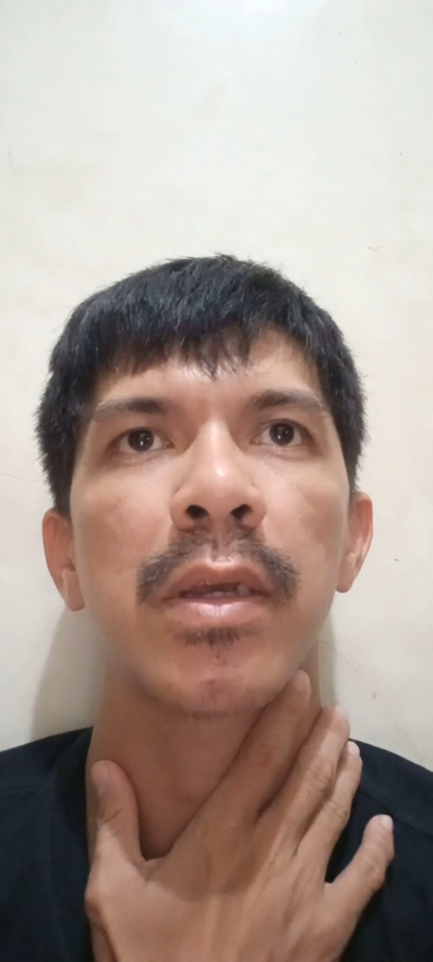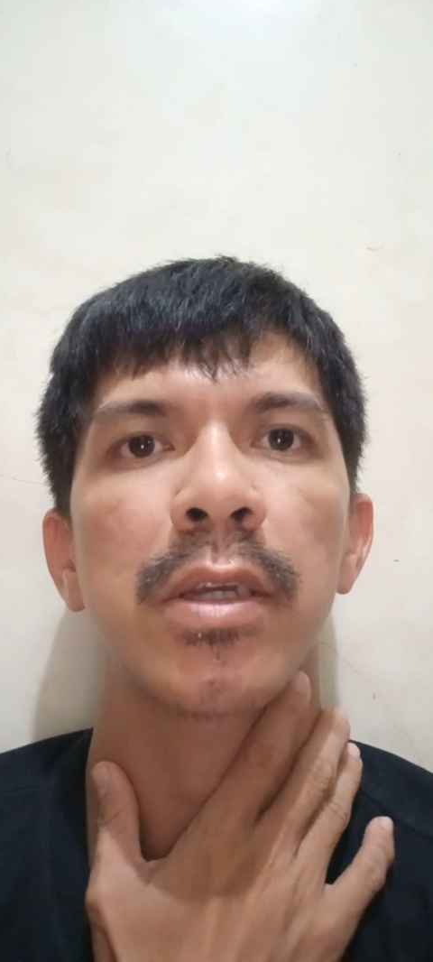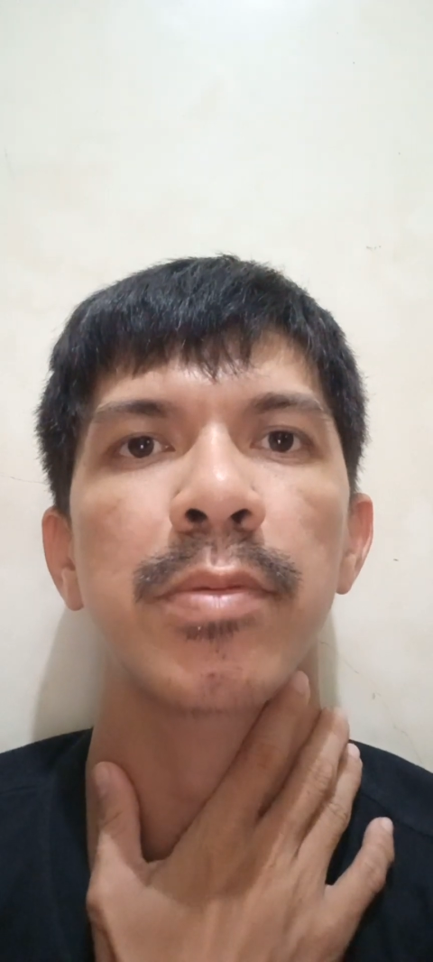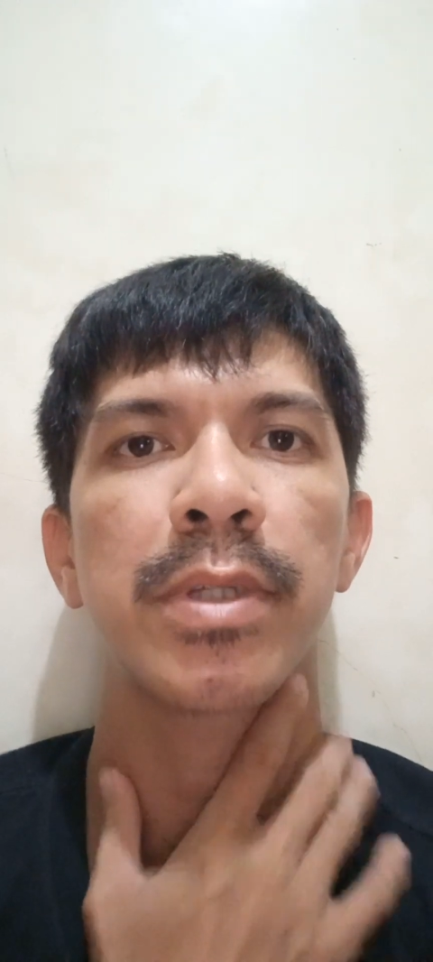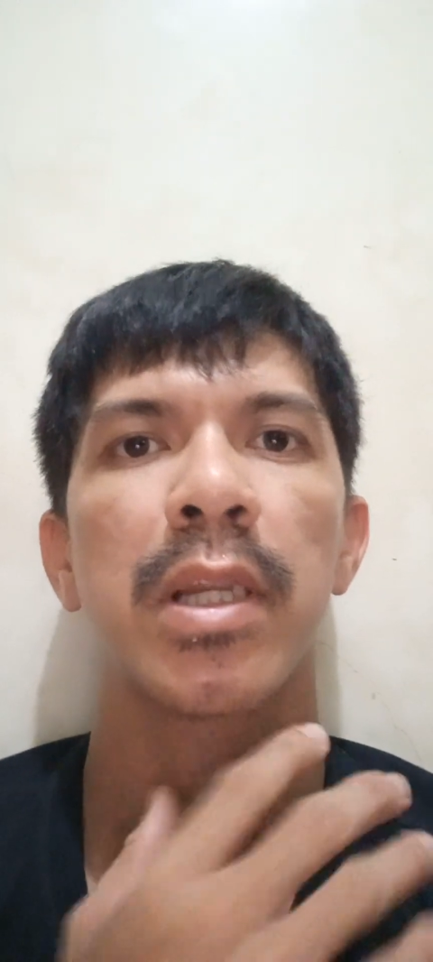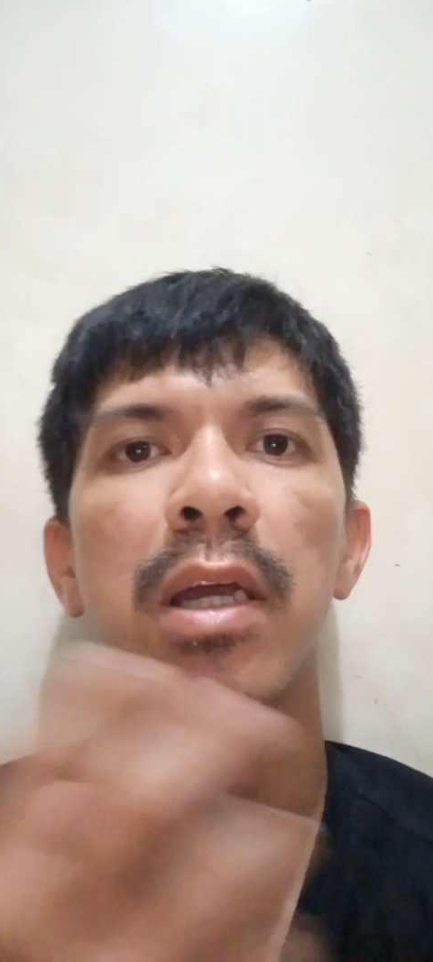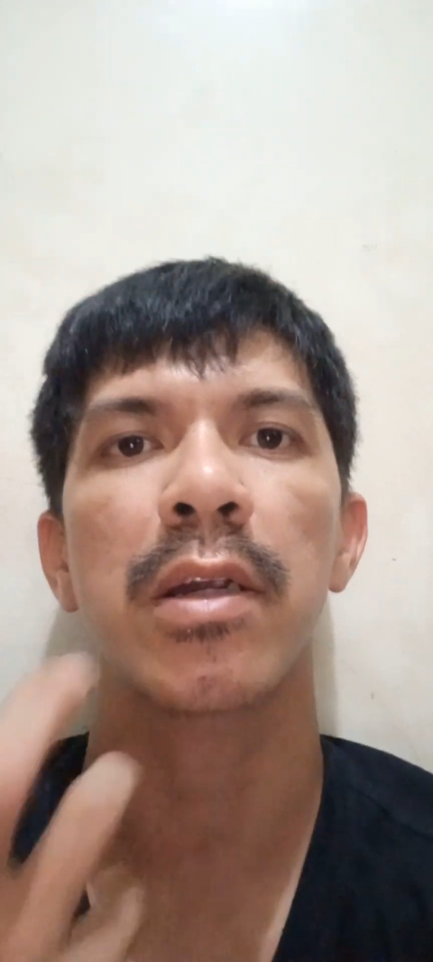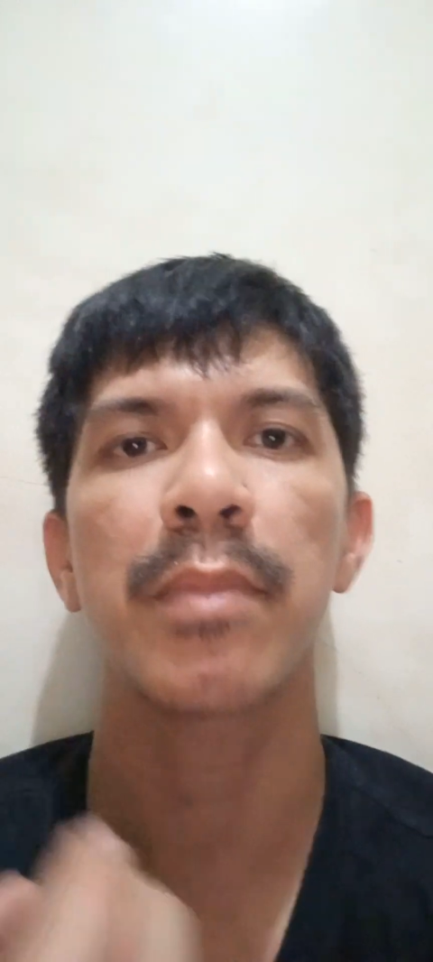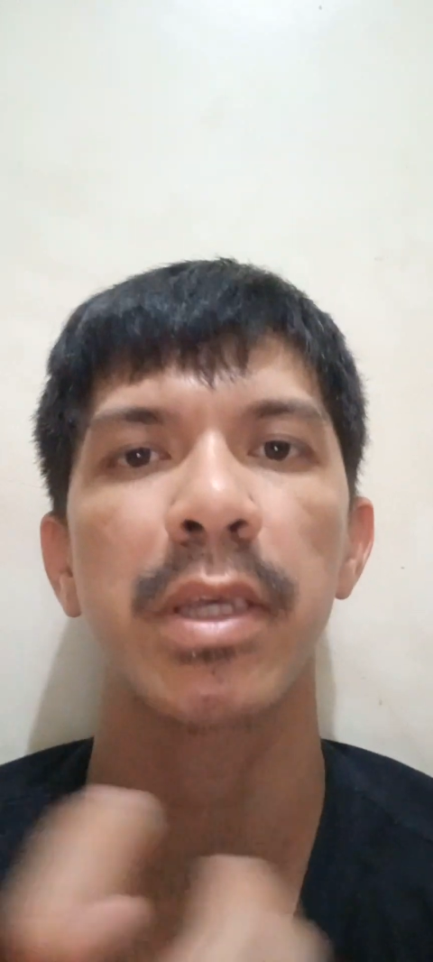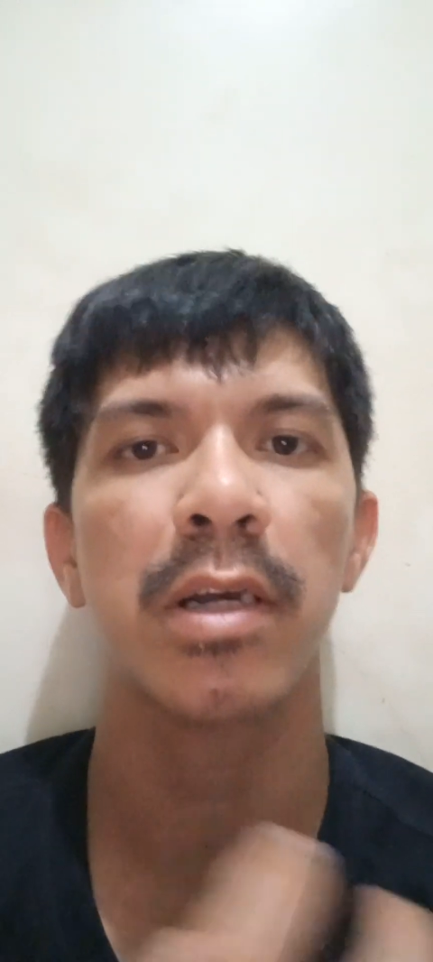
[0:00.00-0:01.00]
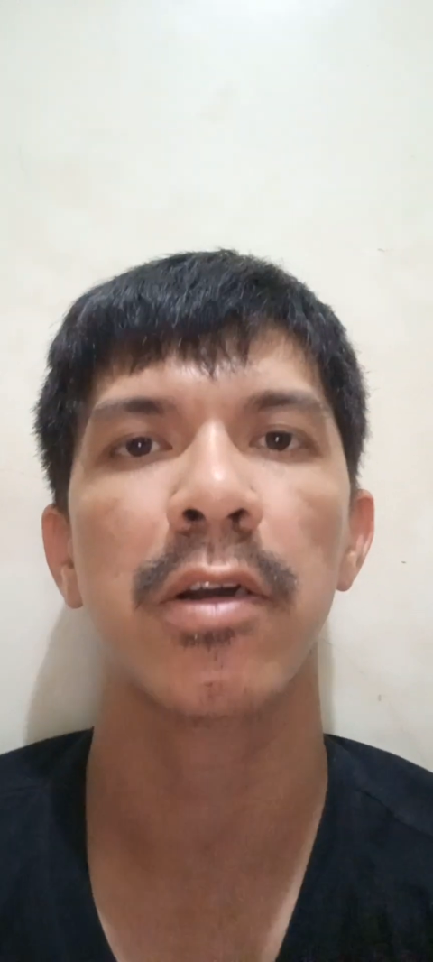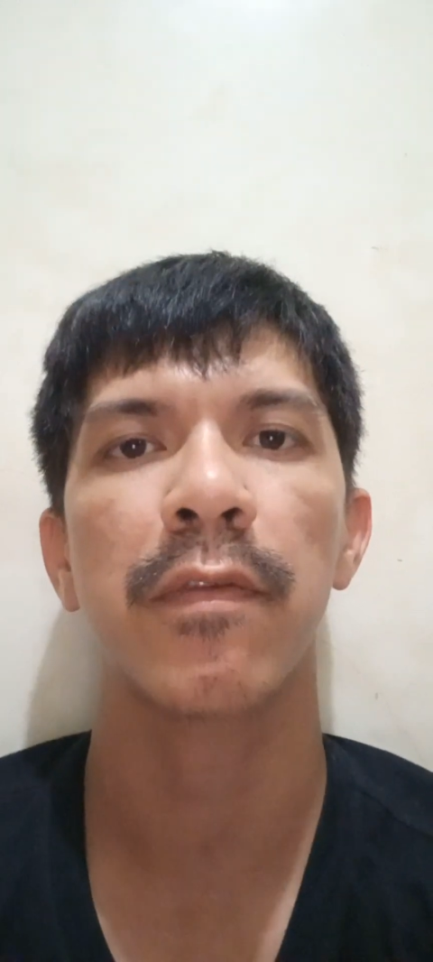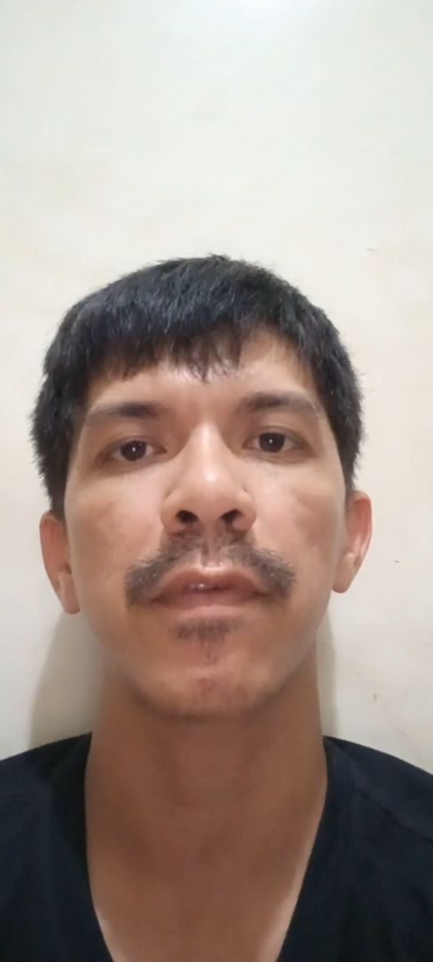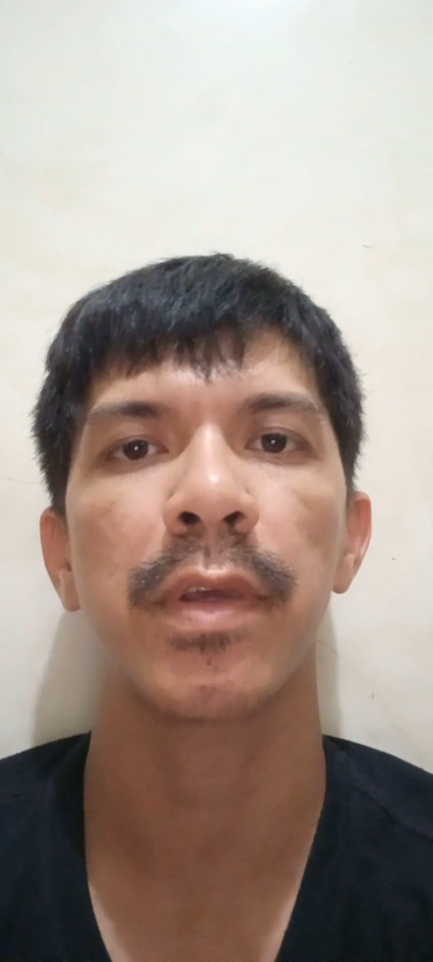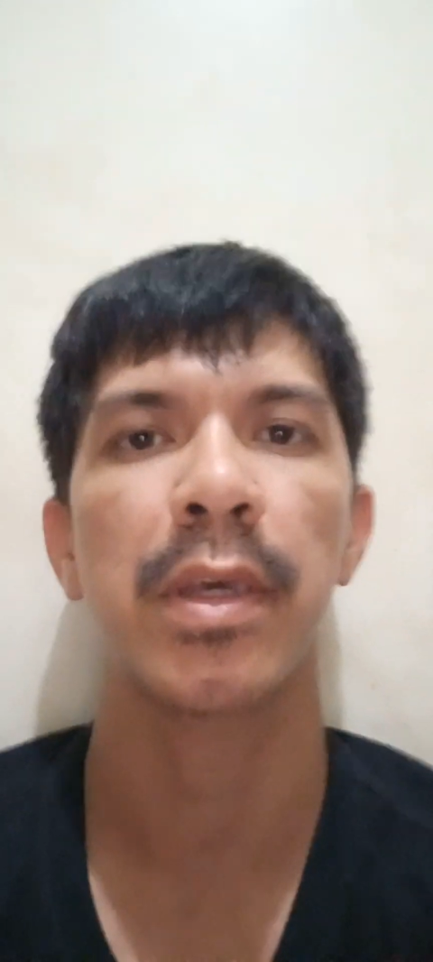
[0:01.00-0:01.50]
especially Arabica
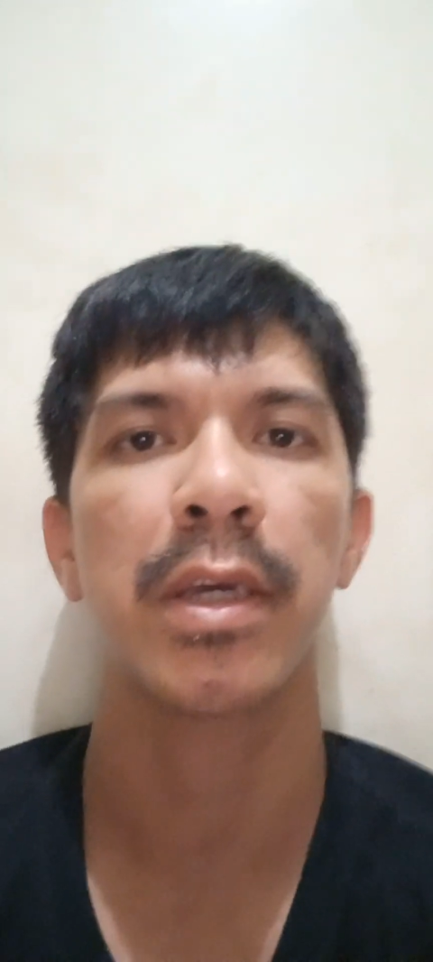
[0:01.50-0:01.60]
coffee